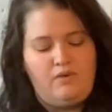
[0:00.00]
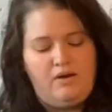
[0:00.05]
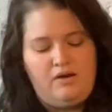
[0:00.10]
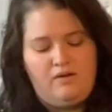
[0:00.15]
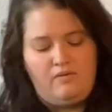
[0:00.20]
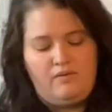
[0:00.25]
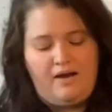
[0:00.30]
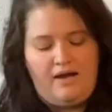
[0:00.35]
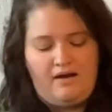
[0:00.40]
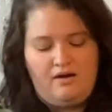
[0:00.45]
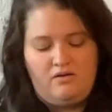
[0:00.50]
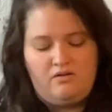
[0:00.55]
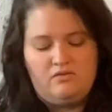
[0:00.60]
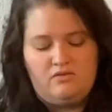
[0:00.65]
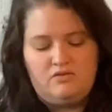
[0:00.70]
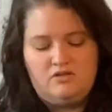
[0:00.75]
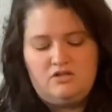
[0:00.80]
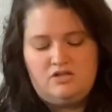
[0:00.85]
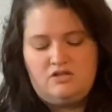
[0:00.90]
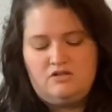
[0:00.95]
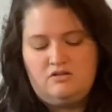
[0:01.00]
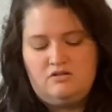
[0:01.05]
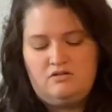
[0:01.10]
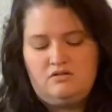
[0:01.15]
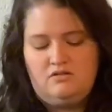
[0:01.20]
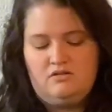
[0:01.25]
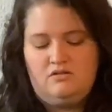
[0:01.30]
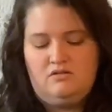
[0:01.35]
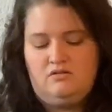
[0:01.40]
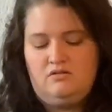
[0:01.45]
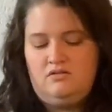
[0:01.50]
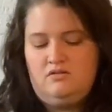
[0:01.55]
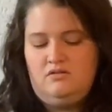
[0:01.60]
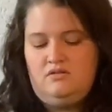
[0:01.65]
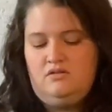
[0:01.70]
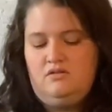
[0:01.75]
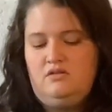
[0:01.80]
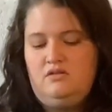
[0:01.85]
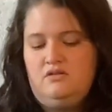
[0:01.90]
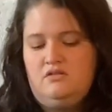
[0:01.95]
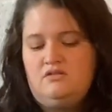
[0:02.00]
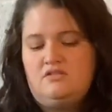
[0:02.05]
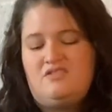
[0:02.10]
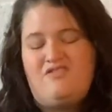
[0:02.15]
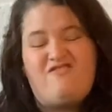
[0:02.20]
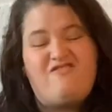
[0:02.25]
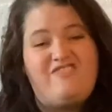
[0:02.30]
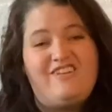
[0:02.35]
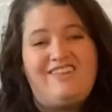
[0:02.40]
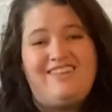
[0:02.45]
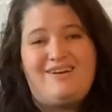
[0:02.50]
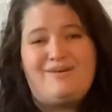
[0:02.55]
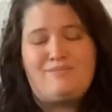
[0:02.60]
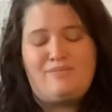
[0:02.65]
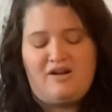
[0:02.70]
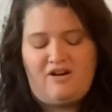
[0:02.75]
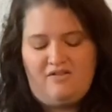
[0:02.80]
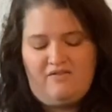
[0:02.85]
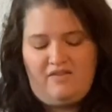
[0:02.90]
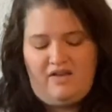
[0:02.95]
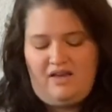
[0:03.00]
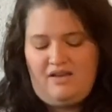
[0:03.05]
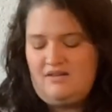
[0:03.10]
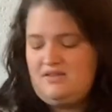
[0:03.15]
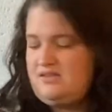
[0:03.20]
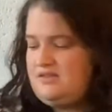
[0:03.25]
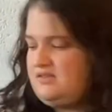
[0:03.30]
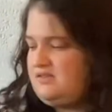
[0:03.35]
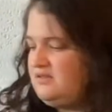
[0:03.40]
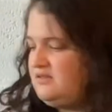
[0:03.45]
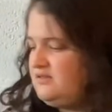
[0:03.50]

way around. Fill up our vase.